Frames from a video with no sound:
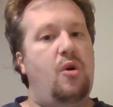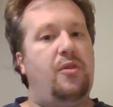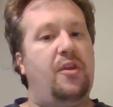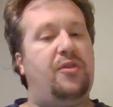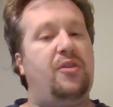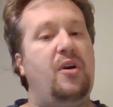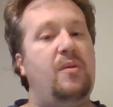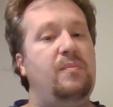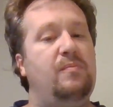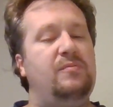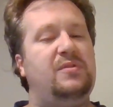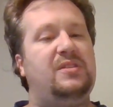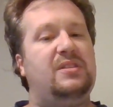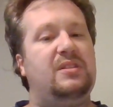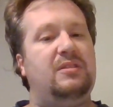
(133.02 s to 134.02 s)
The
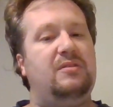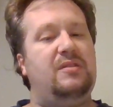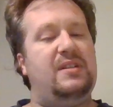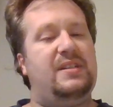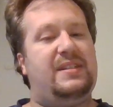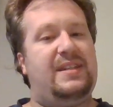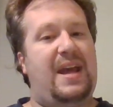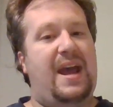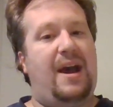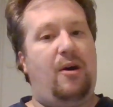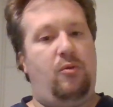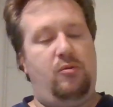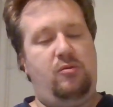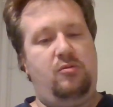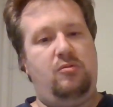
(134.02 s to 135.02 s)
thumbs
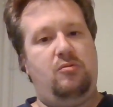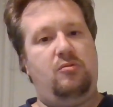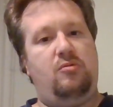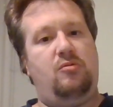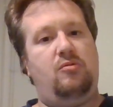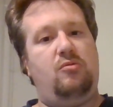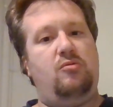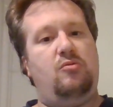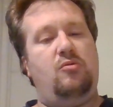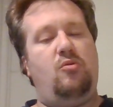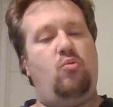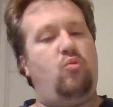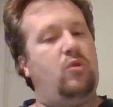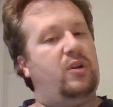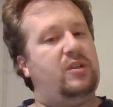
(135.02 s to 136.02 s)
down,
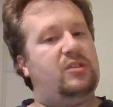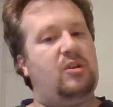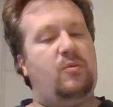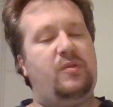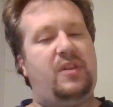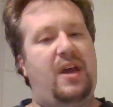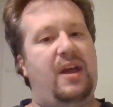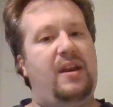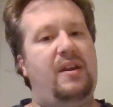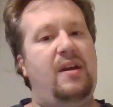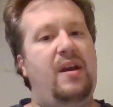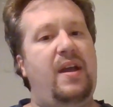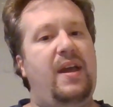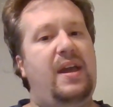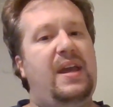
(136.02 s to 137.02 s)
we're going to start with that,
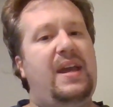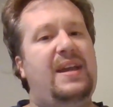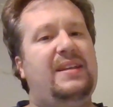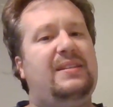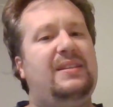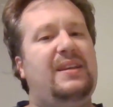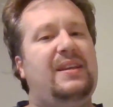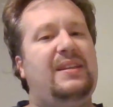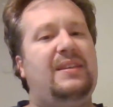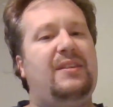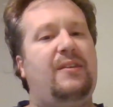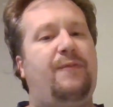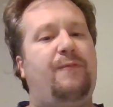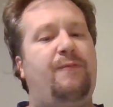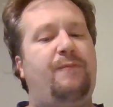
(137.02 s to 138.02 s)
is the,
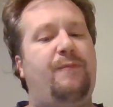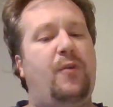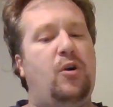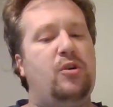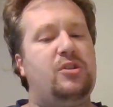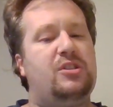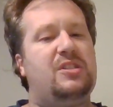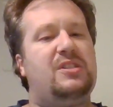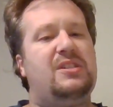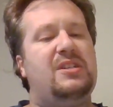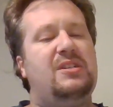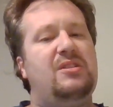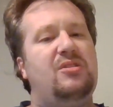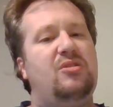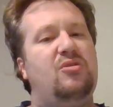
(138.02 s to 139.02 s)
the
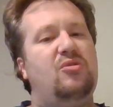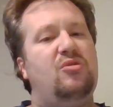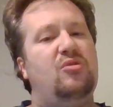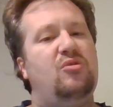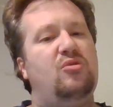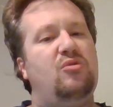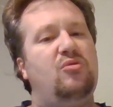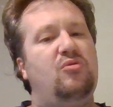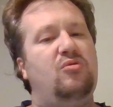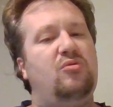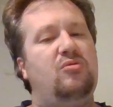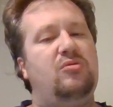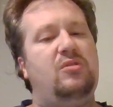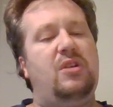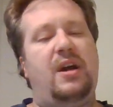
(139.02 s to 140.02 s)
first,
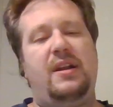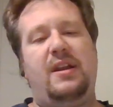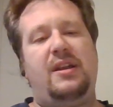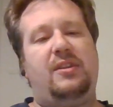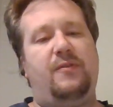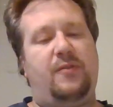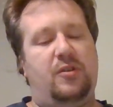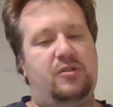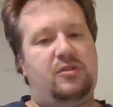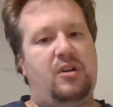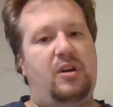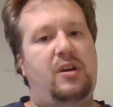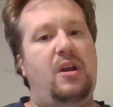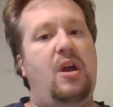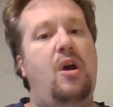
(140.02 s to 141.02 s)
not, not the first,
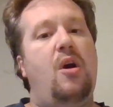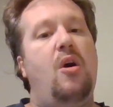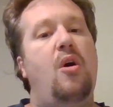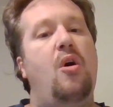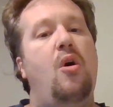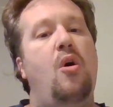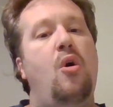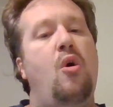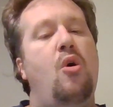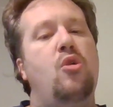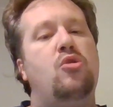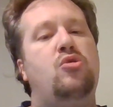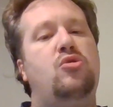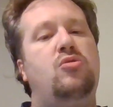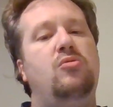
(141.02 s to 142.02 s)
sorry.
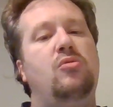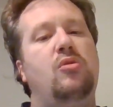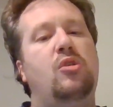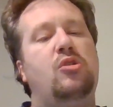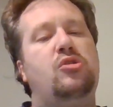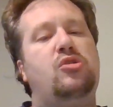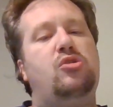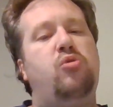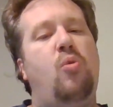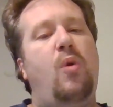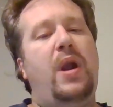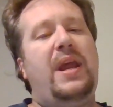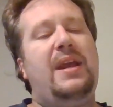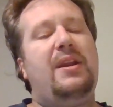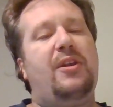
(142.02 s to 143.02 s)
There's
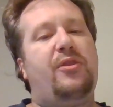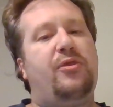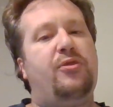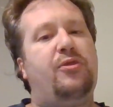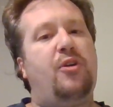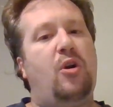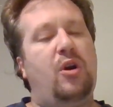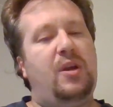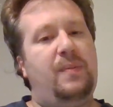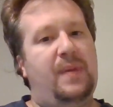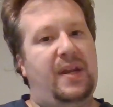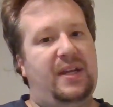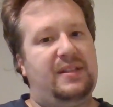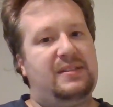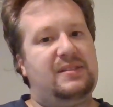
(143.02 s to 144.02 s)
20 to 30
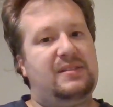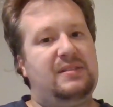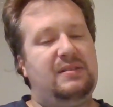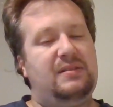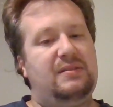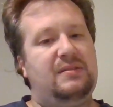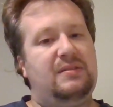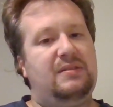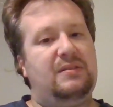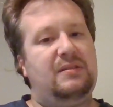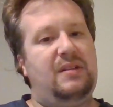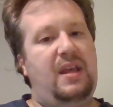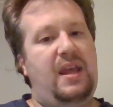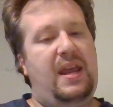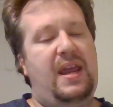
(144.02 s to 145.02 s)
minutes
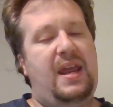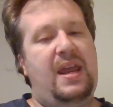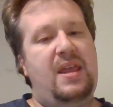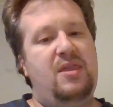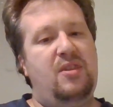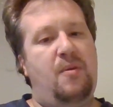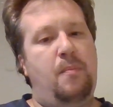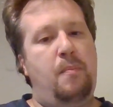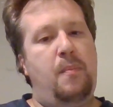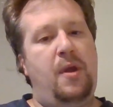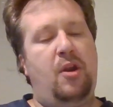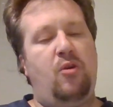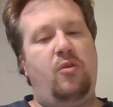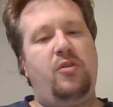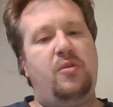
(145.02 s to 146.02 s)
in the
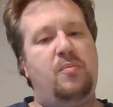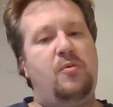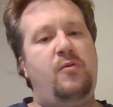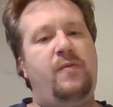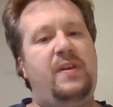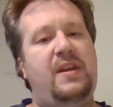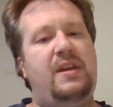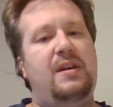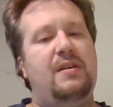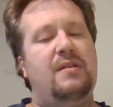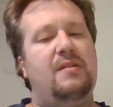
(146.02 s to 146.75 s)
middle of the movie,